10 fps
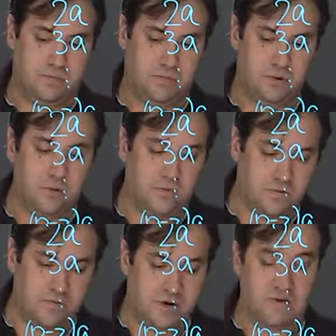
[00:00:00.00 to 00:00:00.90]

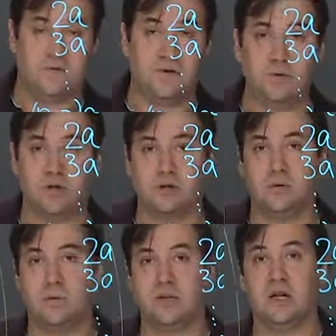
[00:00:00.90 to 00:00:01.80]
proof in future
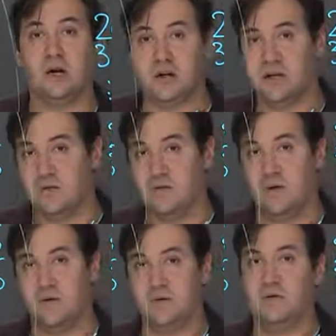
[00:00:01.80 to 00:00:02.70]
will not
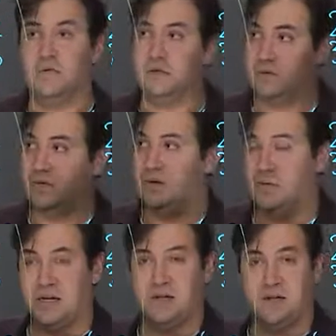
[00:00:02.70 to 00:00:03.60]
involve
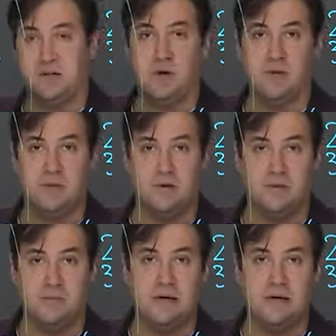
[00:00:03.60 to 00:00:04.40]
Fermat small theorem.